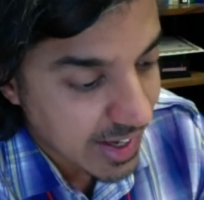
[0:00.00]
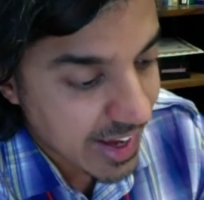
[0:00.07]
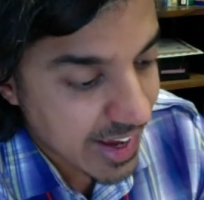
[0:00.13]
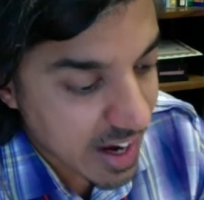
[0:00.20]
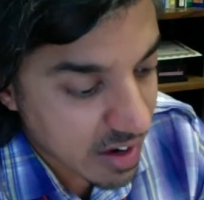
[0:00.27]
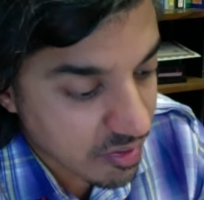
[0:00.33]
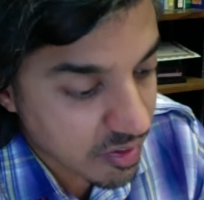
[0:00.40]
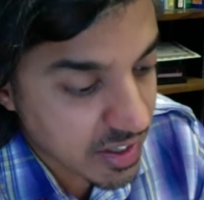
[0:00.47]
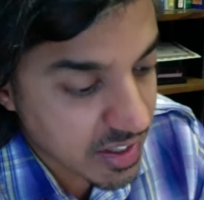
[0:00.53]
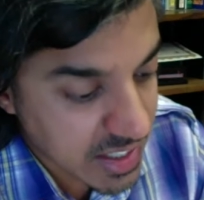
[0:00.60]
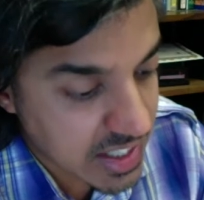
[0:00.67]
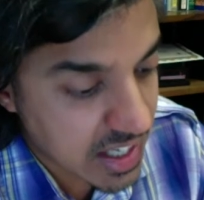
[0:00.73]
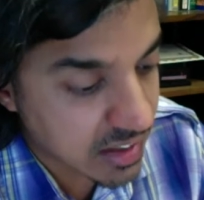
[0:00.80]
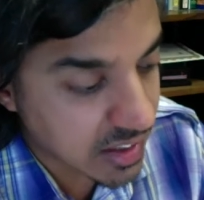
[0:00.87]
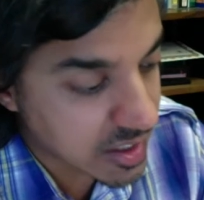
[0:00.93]
Every
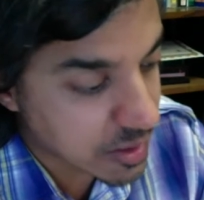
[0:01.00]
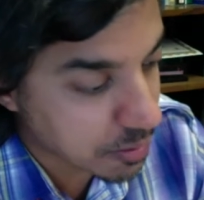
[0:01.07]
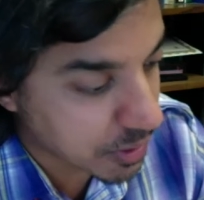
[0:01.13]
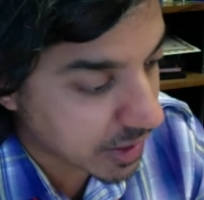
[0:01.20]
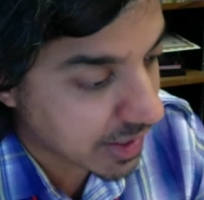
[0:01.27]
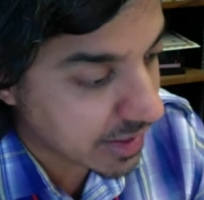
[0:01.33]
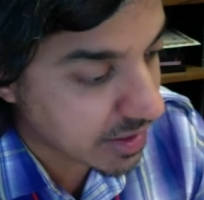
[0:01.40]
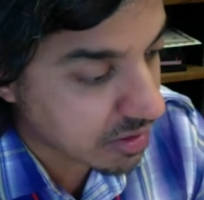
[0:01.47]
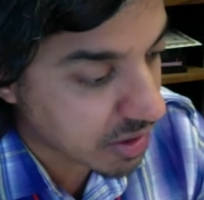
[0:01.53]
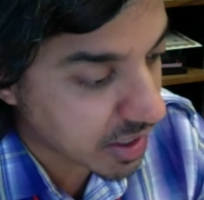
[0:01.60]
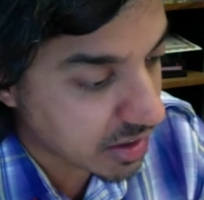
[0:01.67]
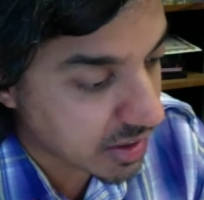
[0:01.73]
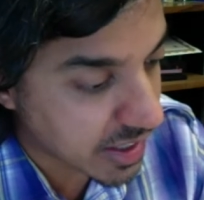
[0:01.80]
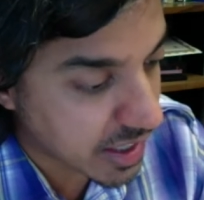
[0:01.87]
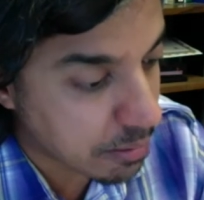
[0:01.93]
detail is planned and
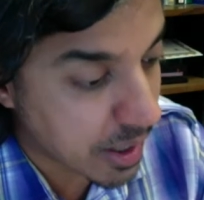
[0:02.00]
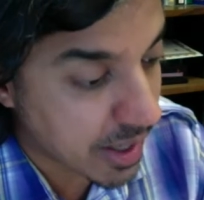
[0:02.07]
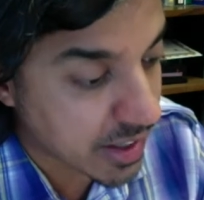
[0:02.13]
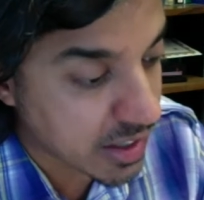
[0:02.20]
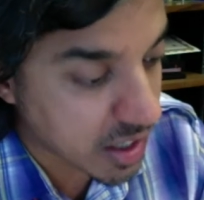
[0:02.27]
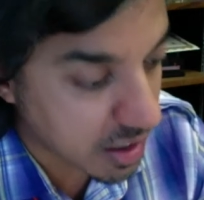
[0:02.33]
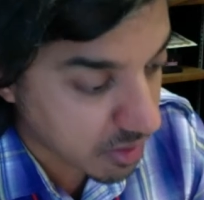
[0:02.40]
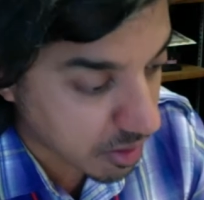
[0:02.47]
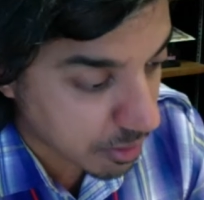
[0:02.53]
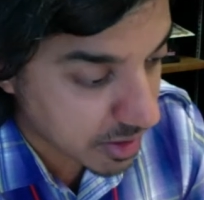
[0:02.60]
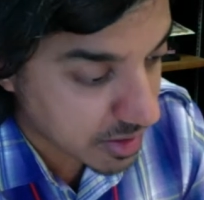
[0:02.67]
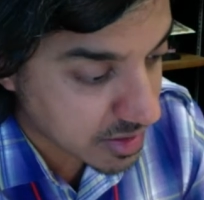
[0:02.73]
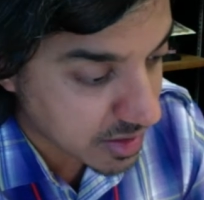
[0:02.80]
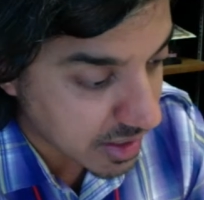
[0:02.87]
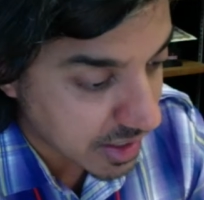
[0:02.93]
regulated by
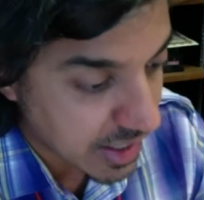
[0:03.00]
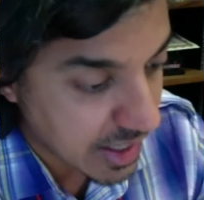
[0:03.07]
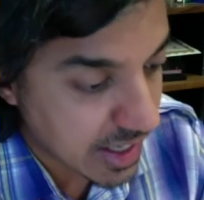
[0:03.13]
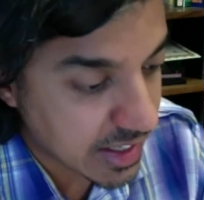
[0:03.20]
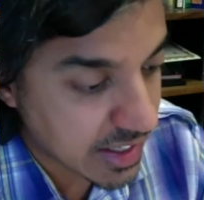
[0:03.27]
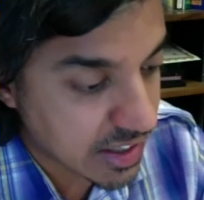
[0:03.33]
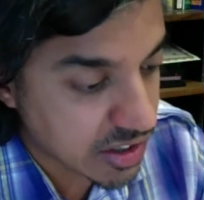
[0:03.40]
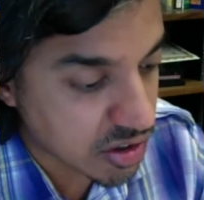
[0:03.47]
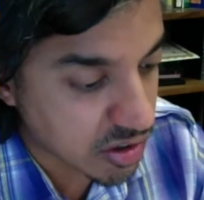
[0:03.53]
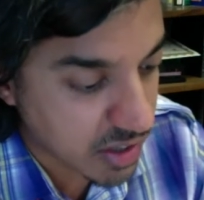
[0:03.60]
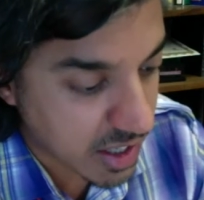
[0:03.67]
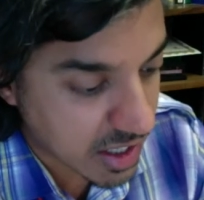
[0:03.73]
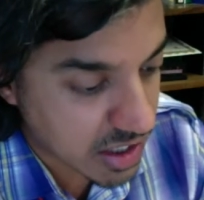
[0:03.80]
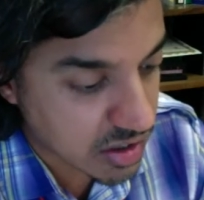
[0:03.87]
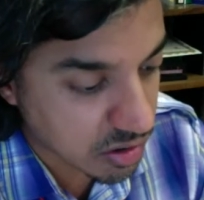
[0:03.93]
governments and
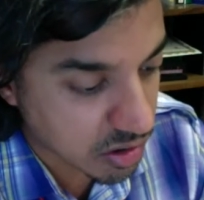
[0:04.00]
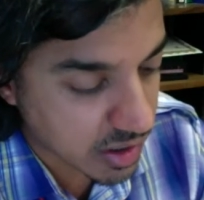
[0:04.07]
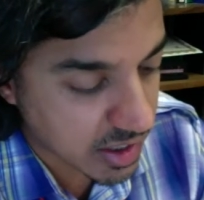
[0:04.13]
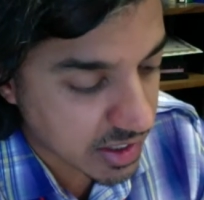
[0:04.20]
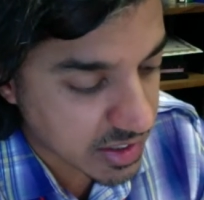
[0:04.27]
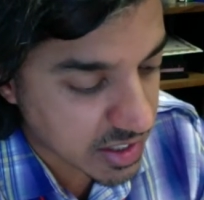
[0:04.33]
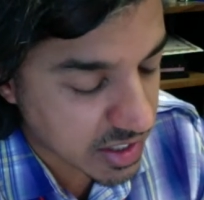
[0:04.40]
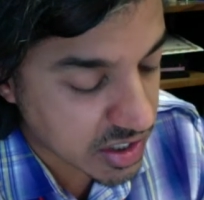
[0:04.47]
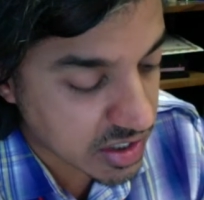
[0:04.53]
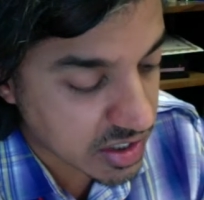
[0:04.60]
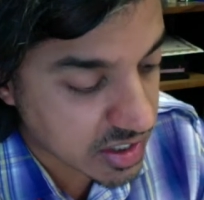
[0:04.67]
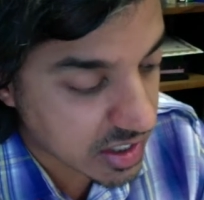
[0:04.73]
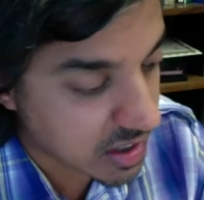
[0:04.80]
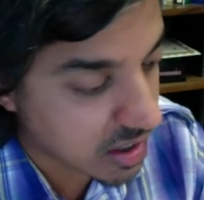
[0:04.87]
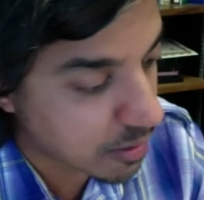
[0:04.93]
international organizations
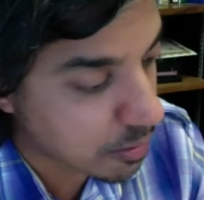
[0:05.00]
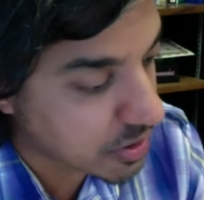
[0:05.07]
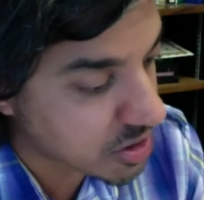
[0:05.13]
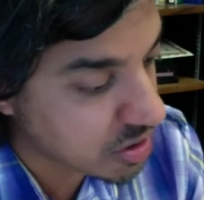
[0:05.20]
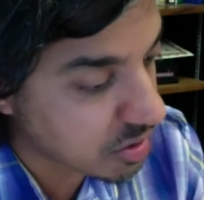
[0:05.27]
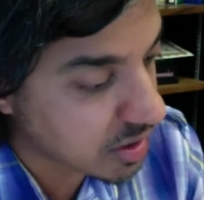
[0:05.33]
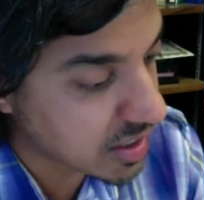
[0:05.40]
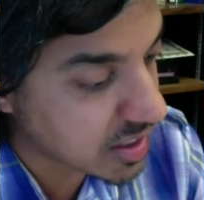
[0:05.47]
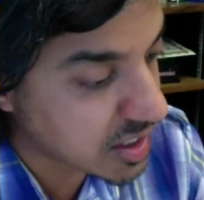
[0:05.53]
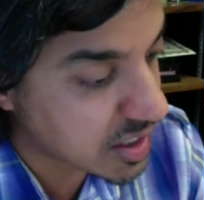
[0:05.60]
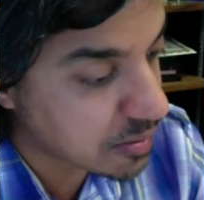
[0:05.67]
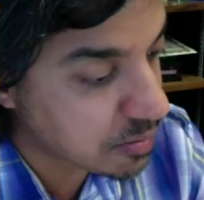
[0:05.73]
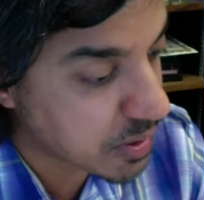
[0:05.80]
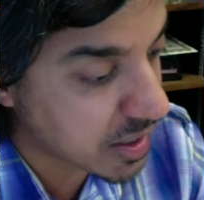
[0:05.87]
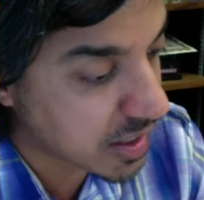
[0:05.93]
that are pursuing
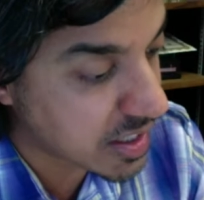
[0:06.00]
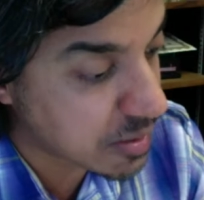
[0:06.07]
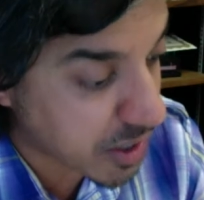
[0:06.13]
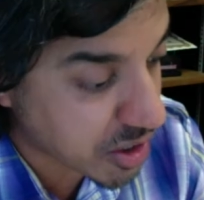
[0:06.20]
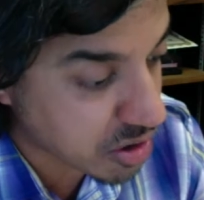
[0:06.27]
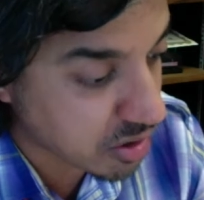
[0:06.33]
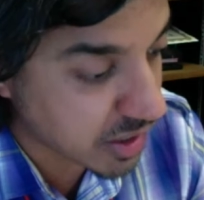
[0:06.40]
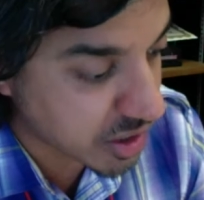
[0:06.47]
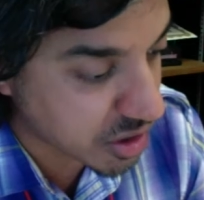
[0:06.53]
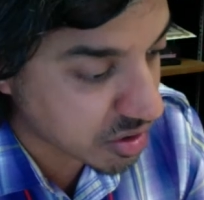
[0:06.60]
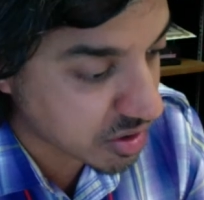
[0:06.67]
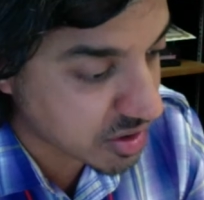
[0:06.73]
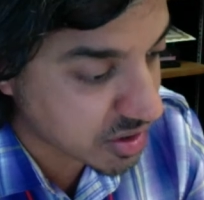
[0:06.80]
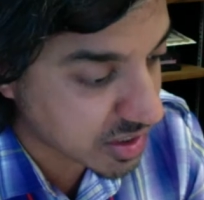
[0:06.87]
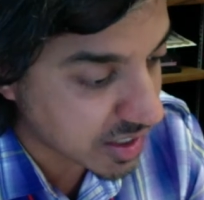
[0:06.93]
special
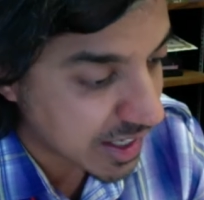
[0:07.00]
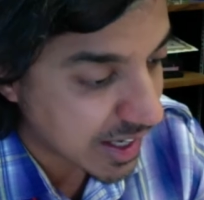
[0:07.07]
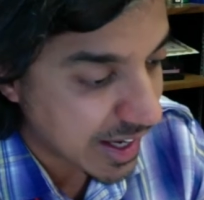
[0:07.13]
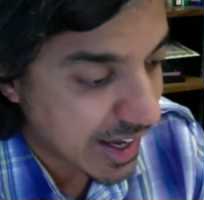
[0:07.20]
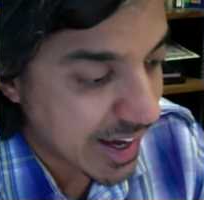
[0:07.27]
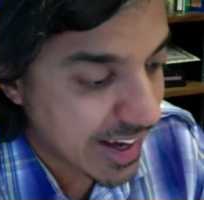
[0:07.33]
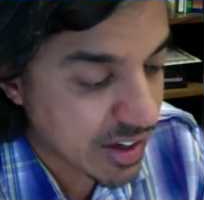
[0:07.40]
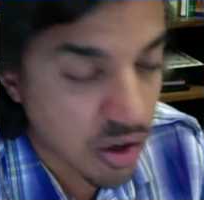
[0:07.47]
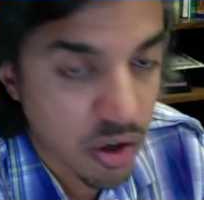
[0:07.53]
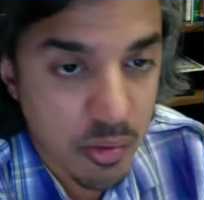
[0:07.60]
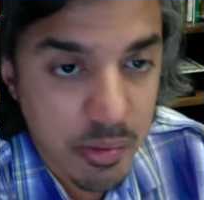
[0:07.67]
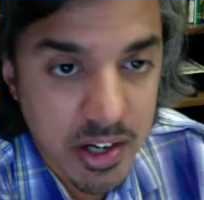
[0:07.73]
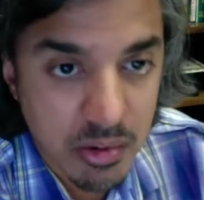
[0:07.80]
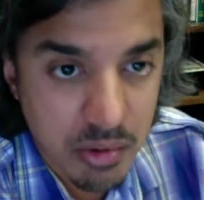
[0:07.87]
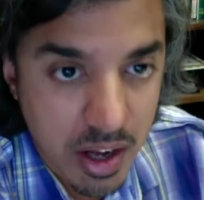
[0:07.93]
interests at home
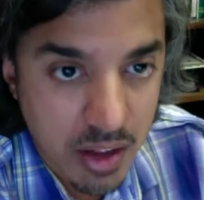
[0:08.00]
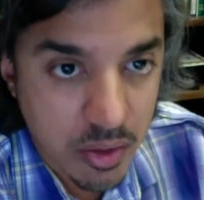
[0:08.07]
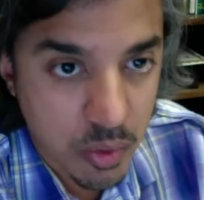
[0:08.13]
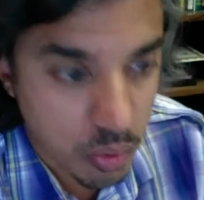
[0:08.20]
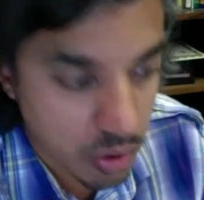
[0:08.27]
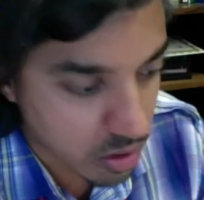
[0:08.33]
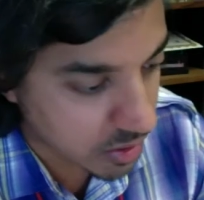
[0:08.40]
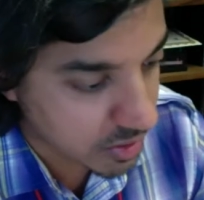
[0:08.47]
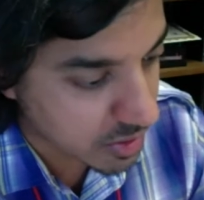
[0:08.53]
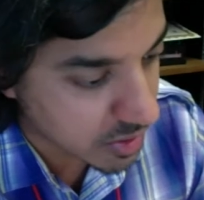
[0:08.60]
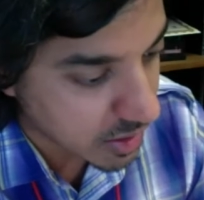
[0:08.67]
and around the world.